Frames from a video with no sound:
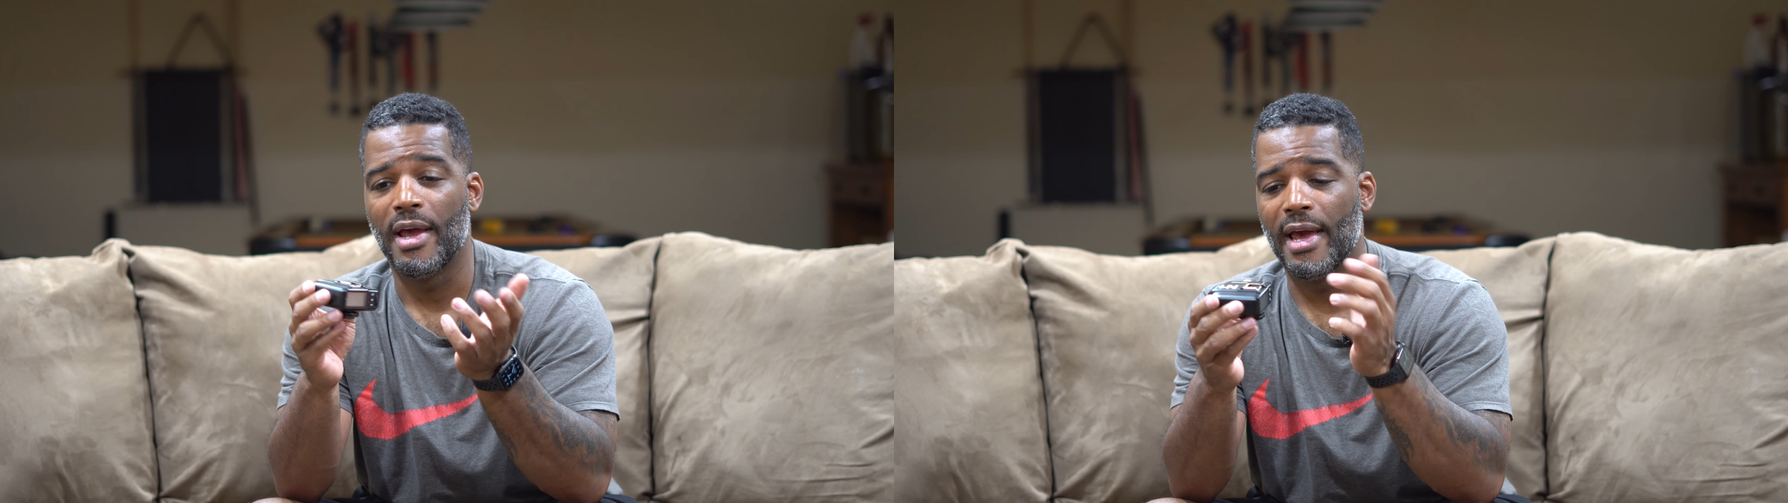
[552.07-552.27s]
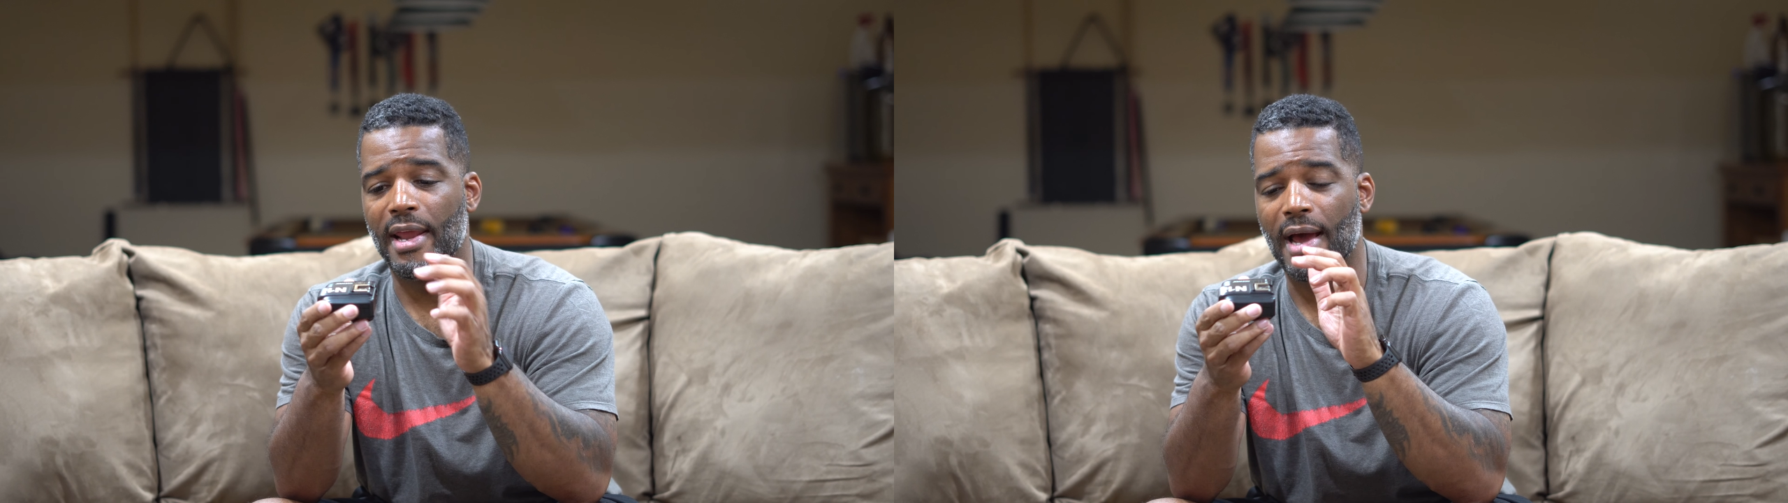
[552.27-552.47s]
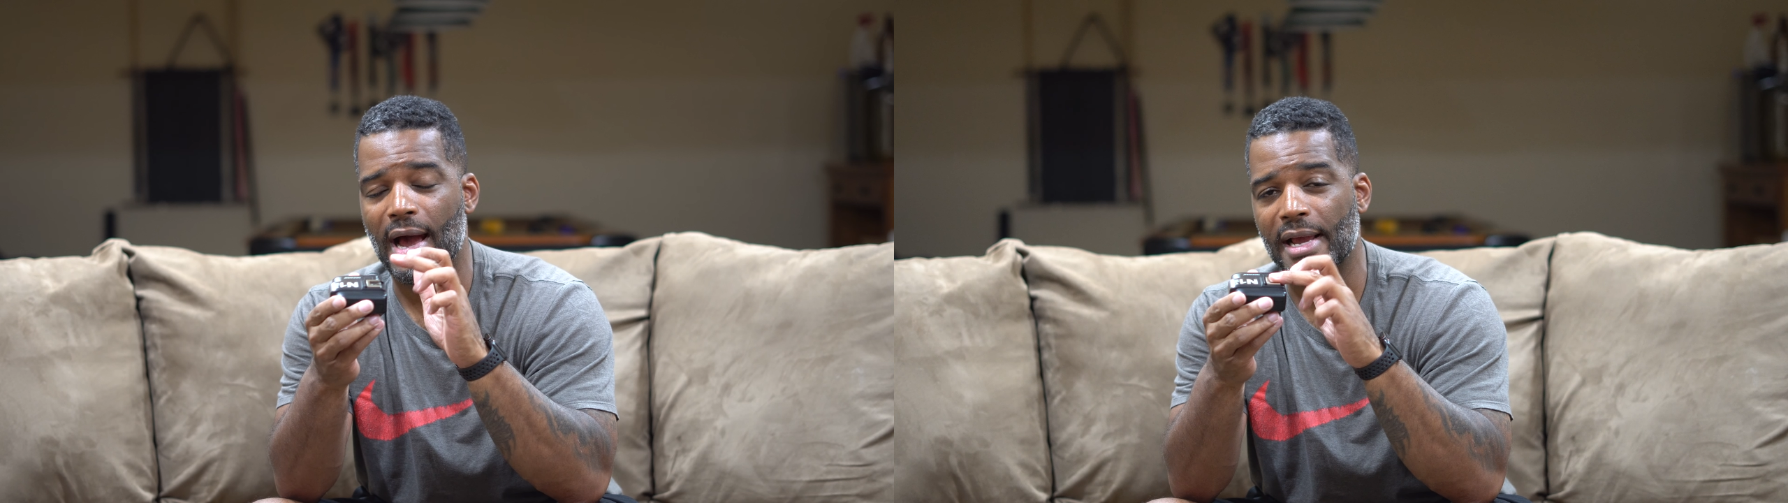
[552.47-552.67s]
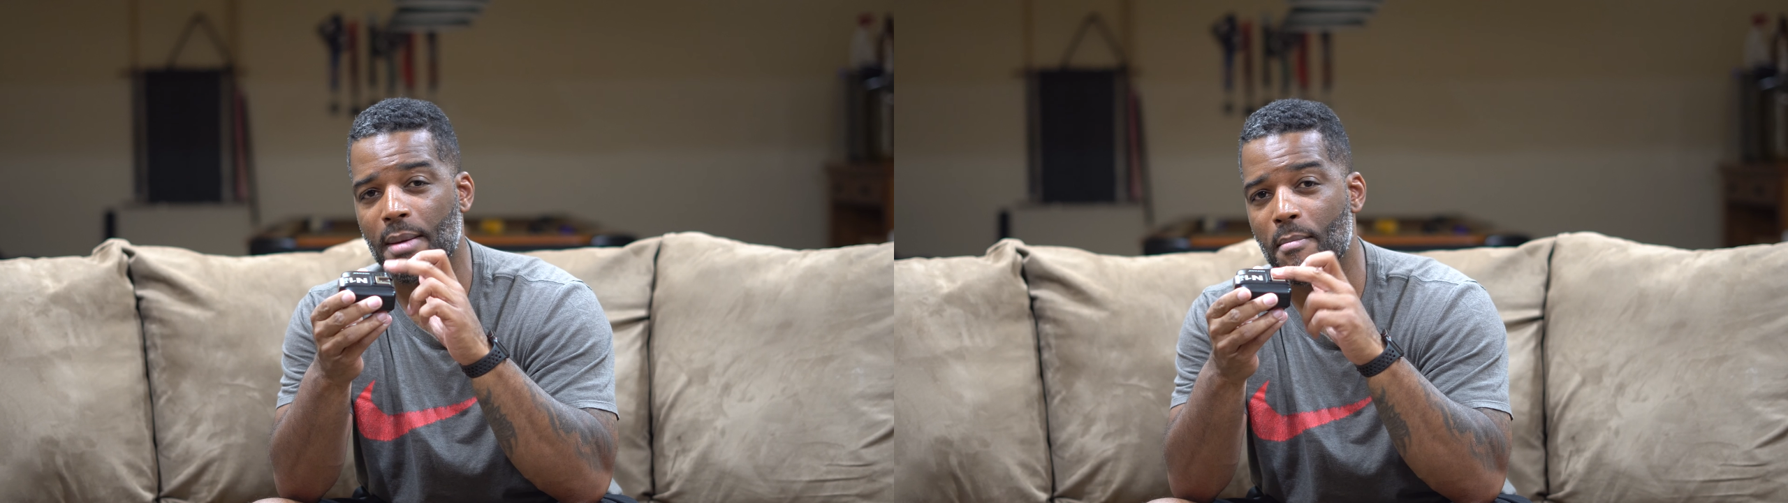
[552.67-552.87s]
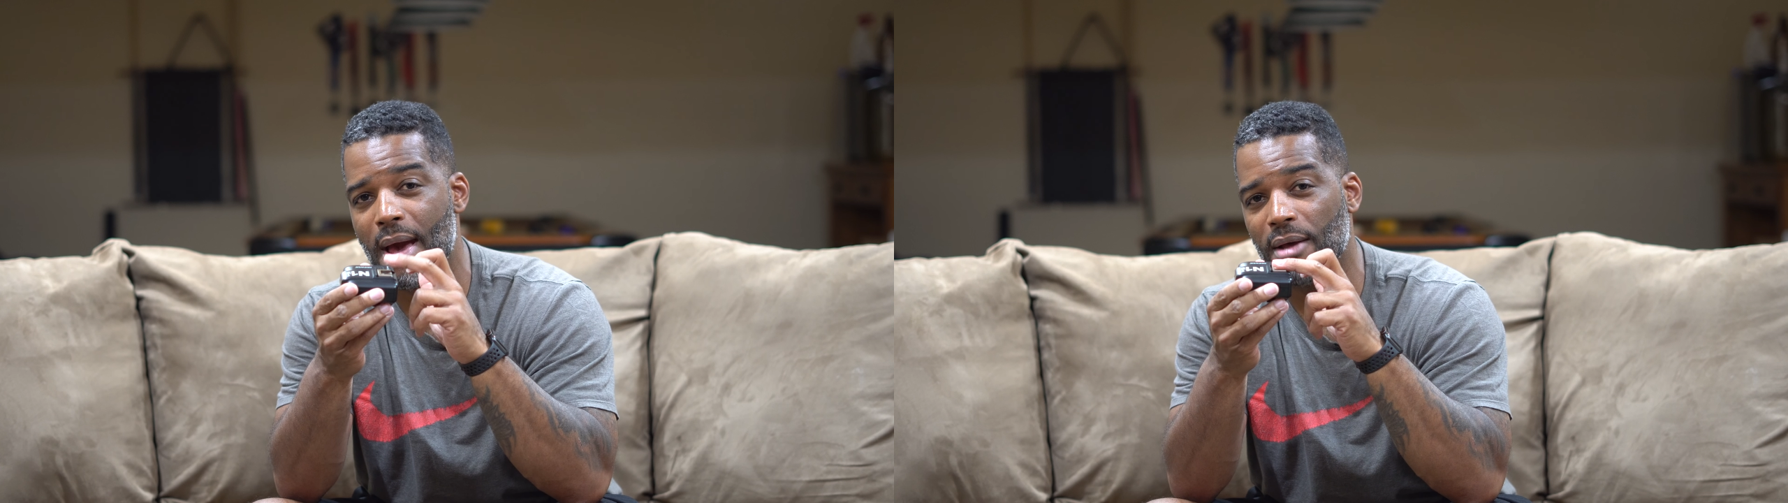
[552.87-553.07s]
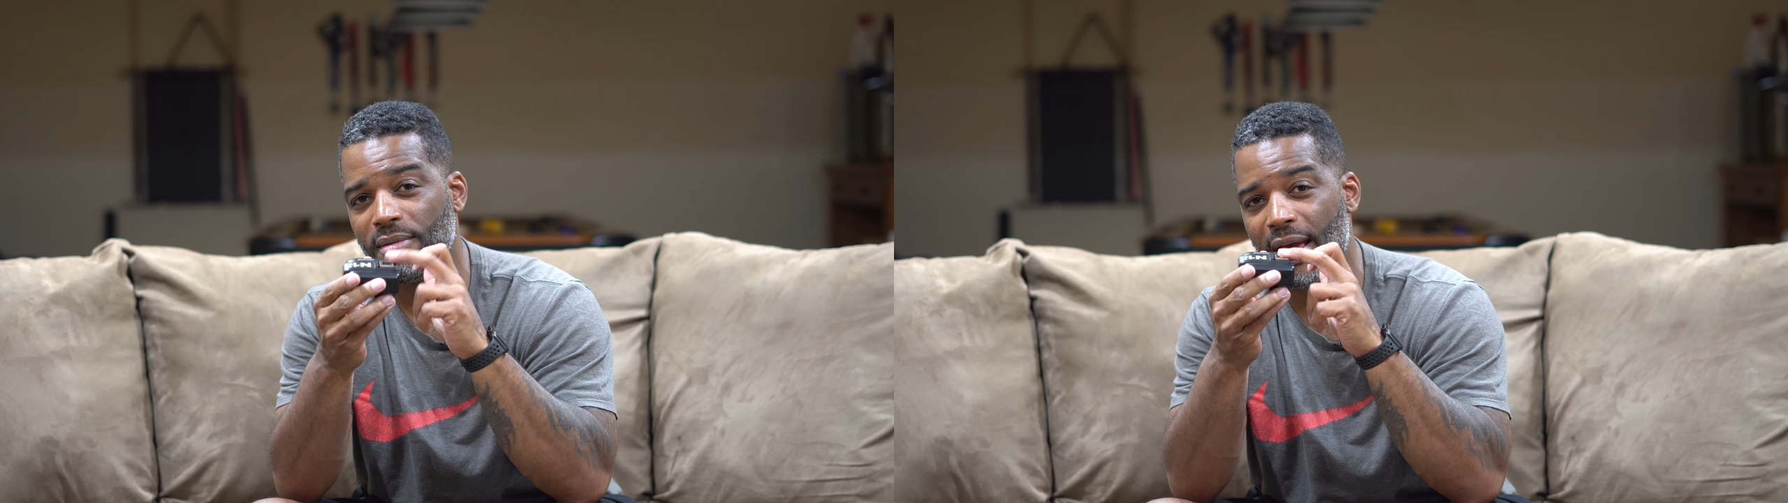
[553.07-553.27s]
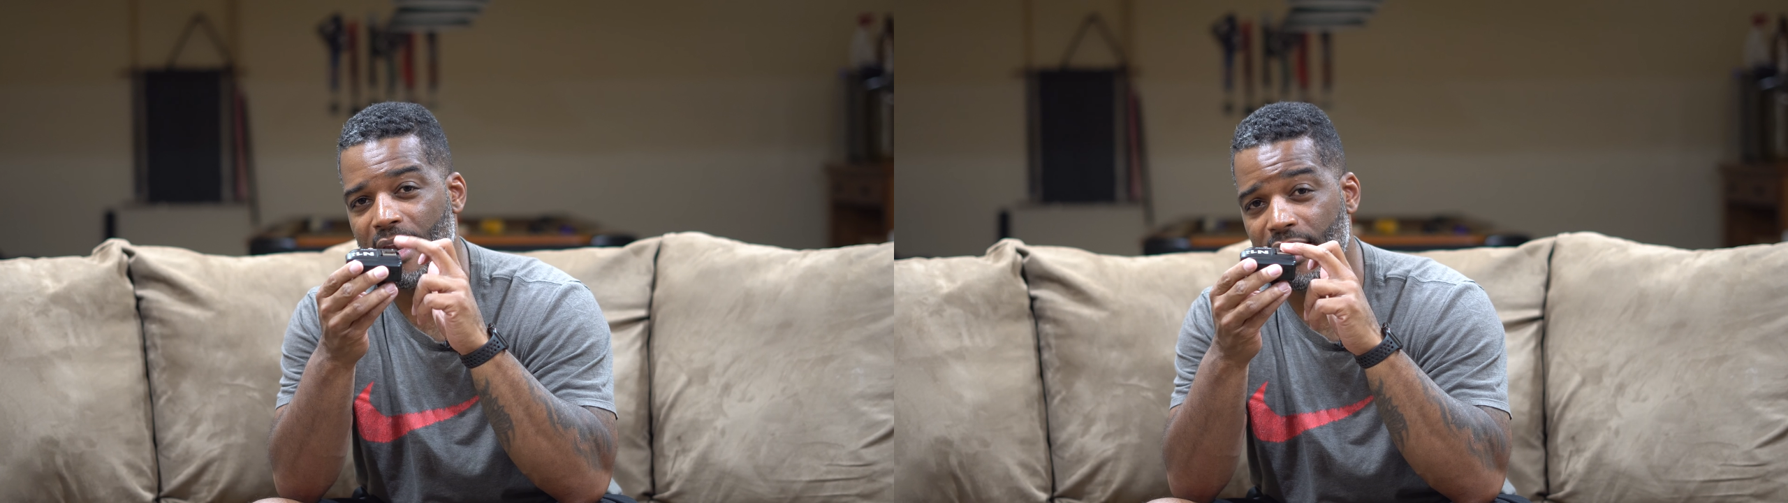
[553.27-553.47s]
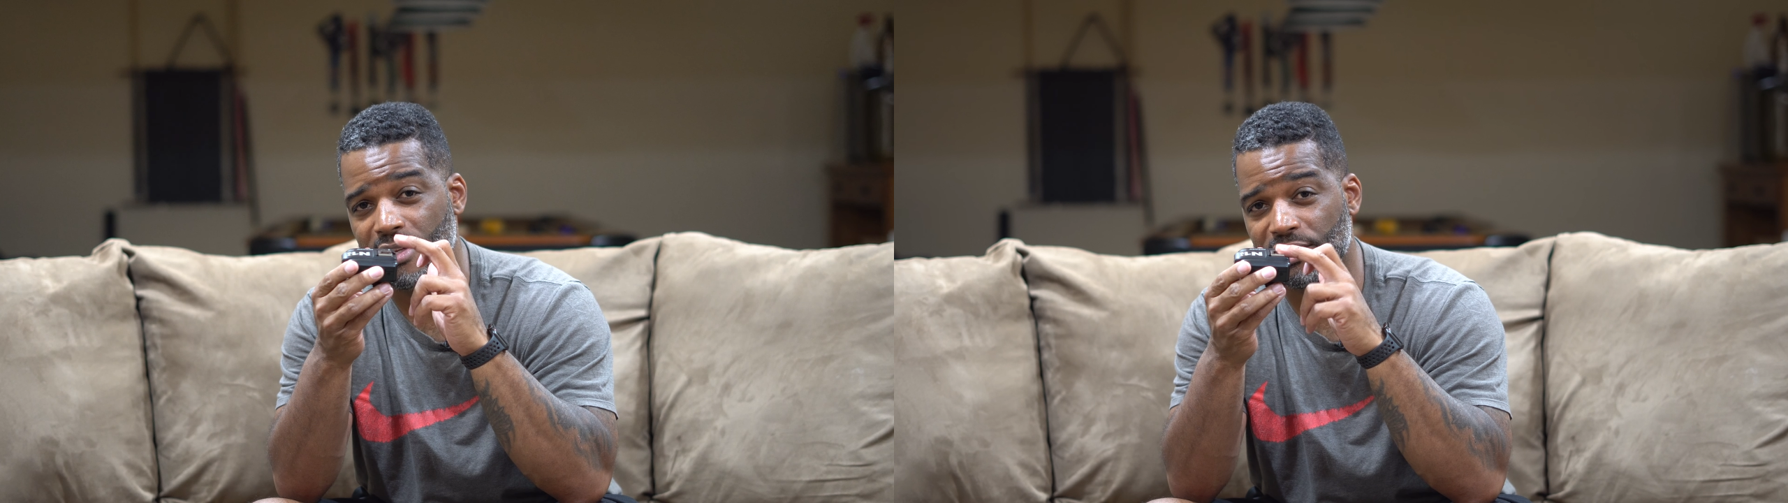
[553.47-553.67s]
And I can mount that
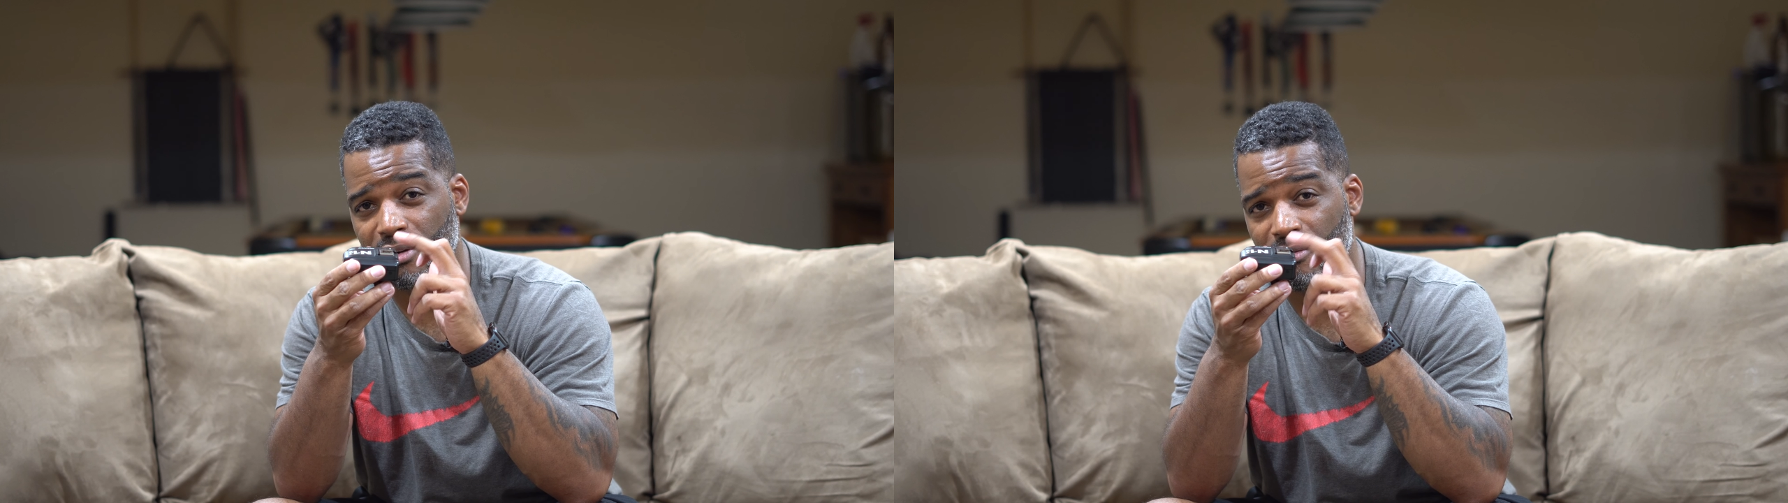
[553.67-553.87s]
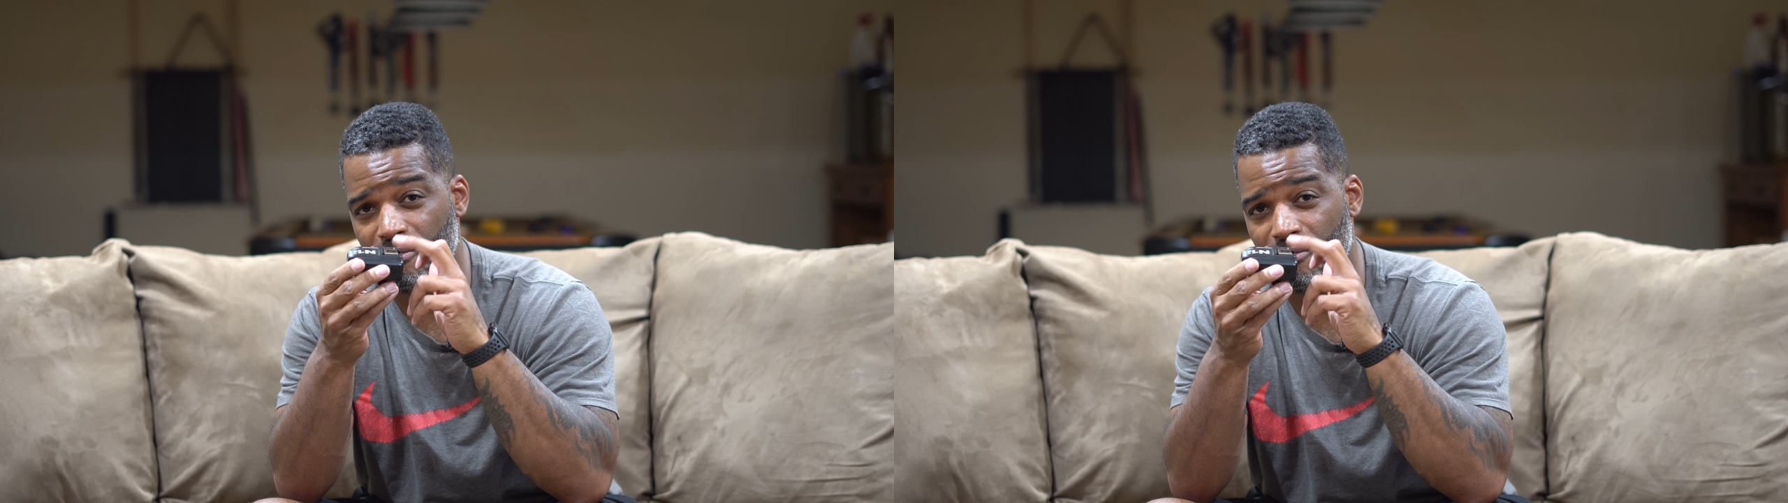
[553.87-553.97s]
Ninja